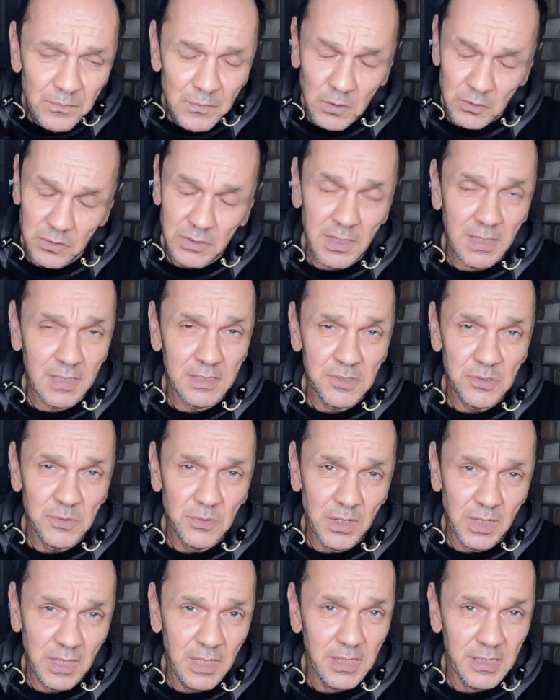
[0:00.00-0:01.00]
Dr.
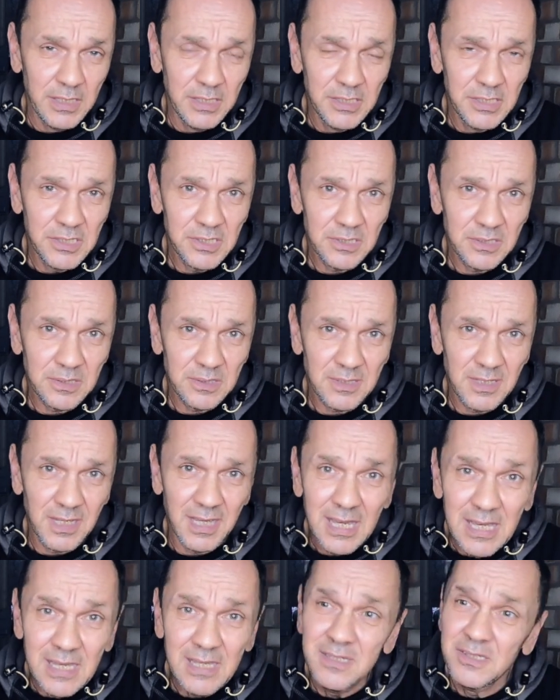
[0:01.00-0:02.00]
Ancel,
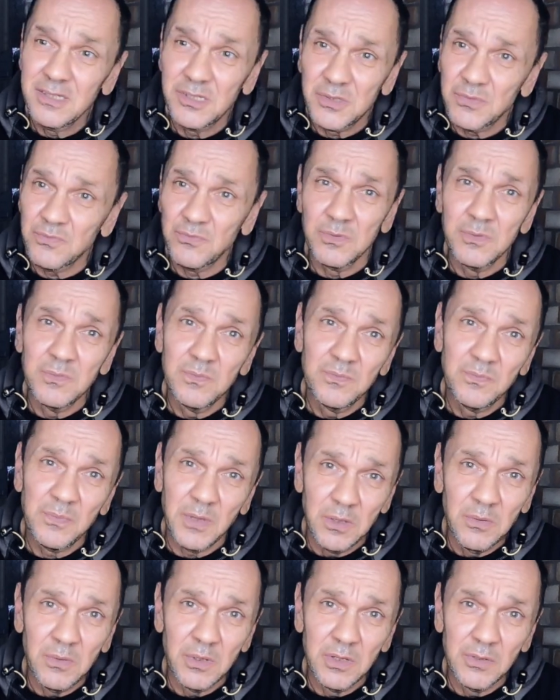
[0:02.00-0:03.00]
he's
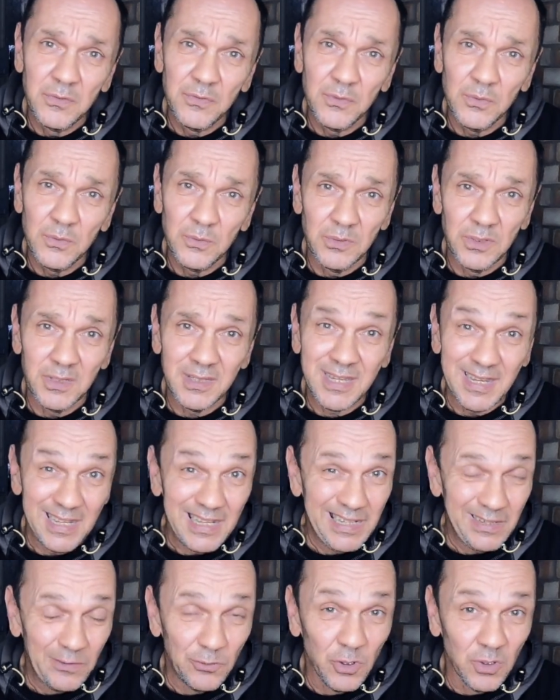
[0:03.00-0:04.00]
reputed for
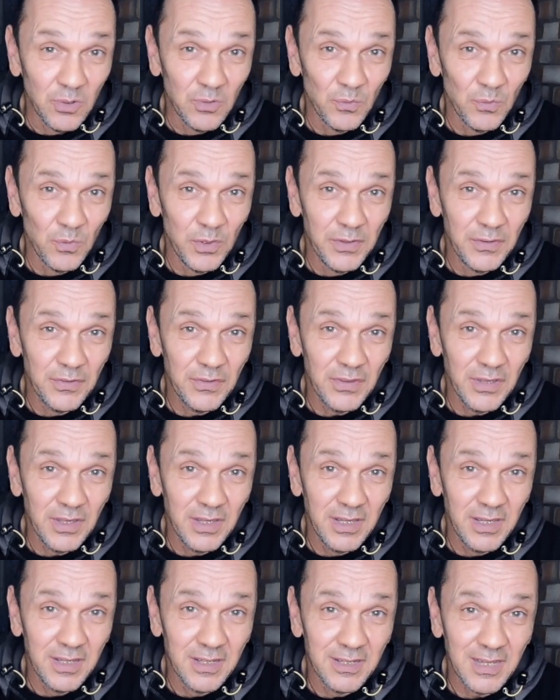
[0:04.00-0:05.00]
getting it wrong with
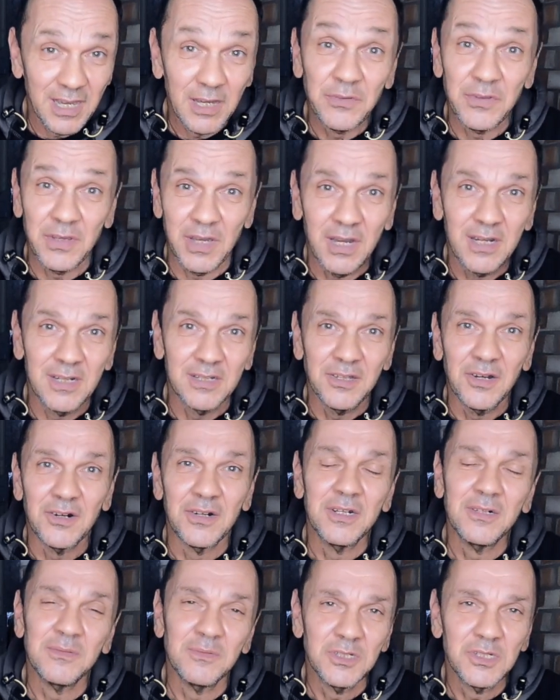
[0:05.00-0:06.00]
the healthy heart
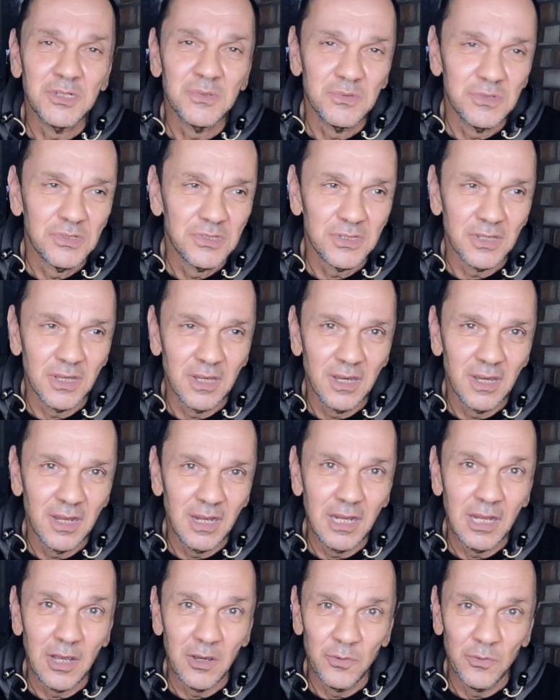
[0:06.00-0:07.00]
diet, which was
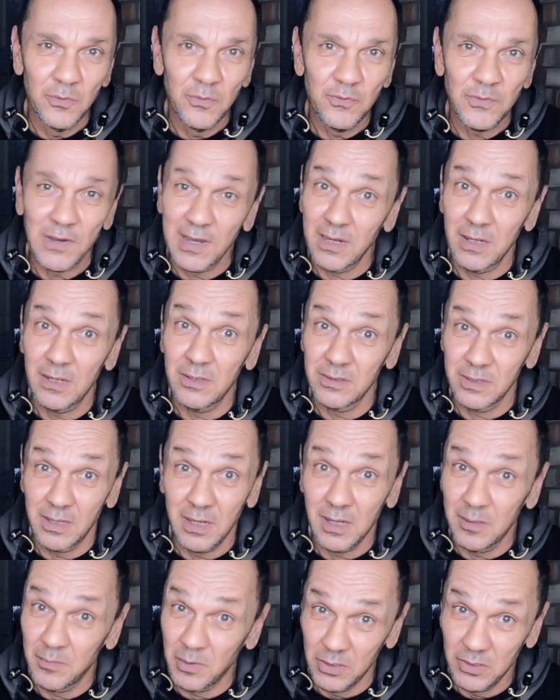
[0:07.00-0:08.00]
low fat, high
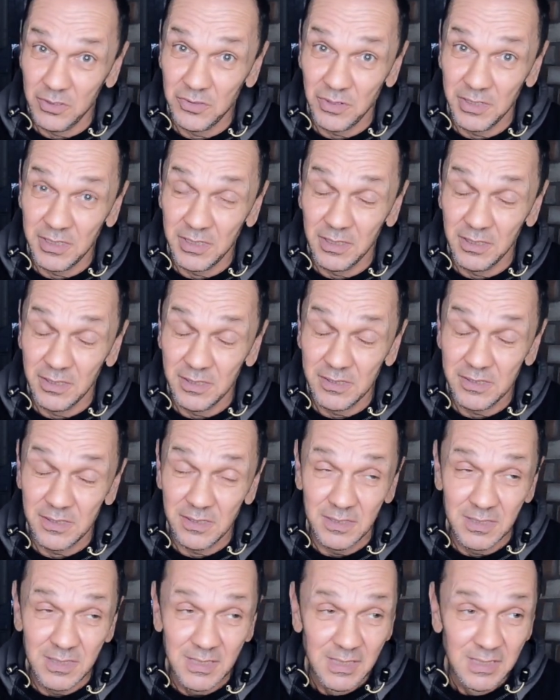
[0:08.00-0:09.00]
carbohydrate diets.
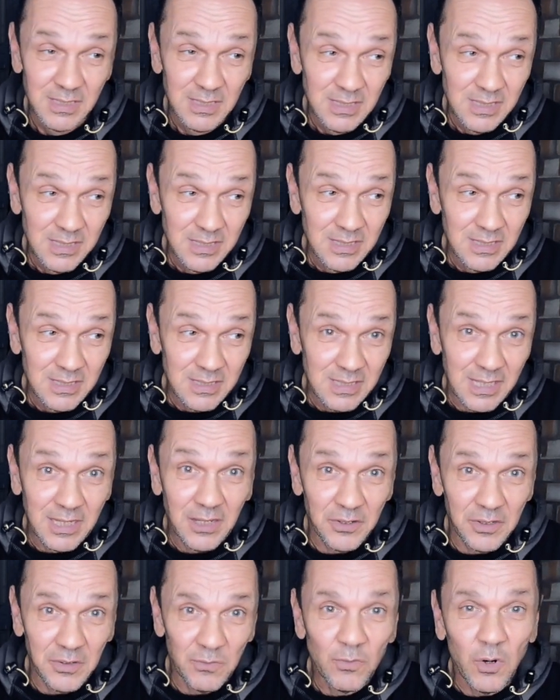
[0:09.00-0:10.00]
You know, he
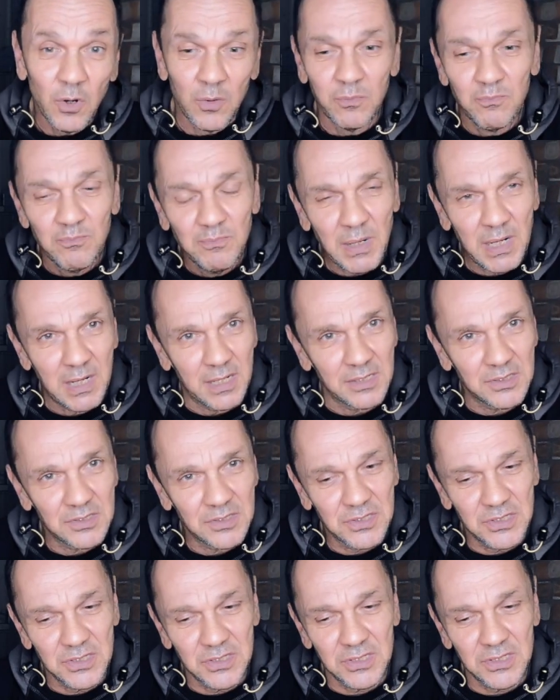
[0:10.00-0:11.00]
got it wrong,
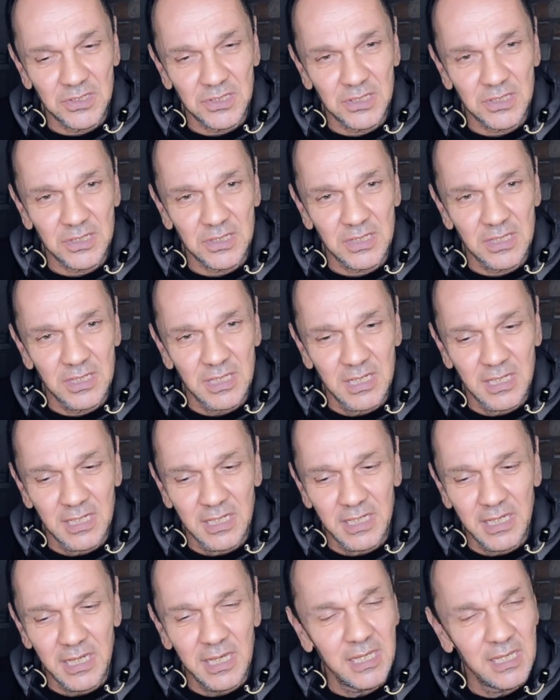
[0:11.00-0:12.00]
but
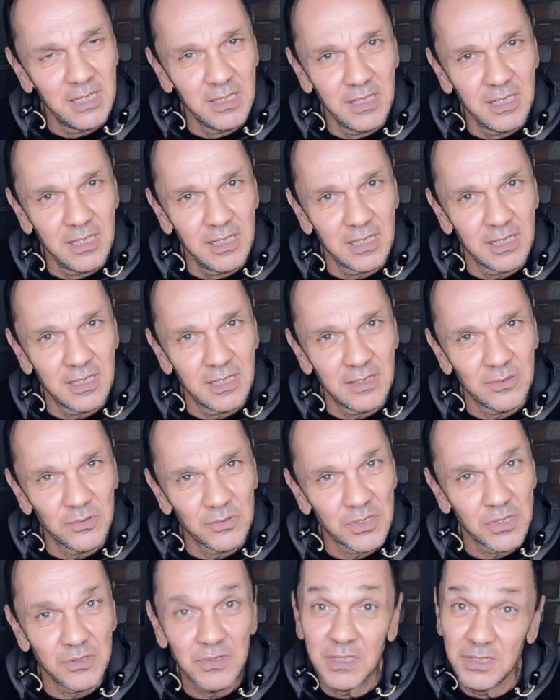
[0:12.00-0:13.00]
he
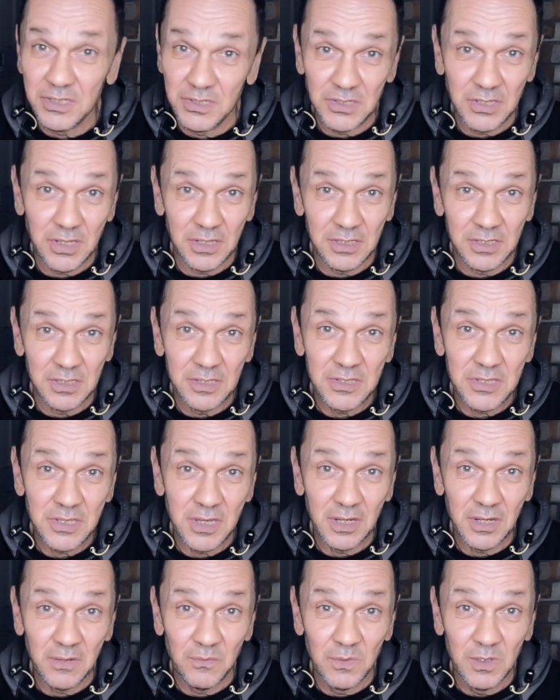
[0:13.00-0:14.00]
also did a study in the
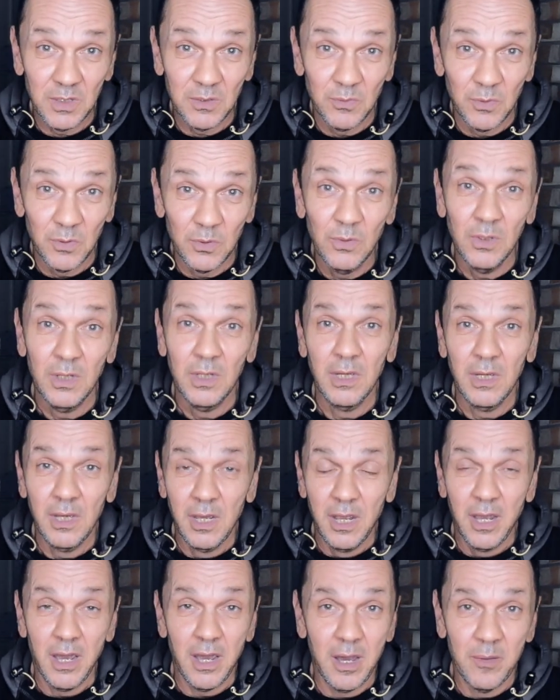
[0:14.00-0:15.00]
Second World War
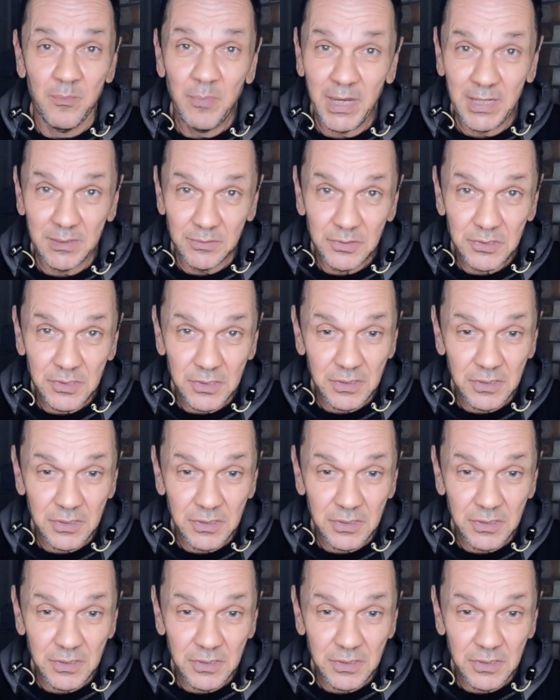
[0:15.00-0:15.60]
about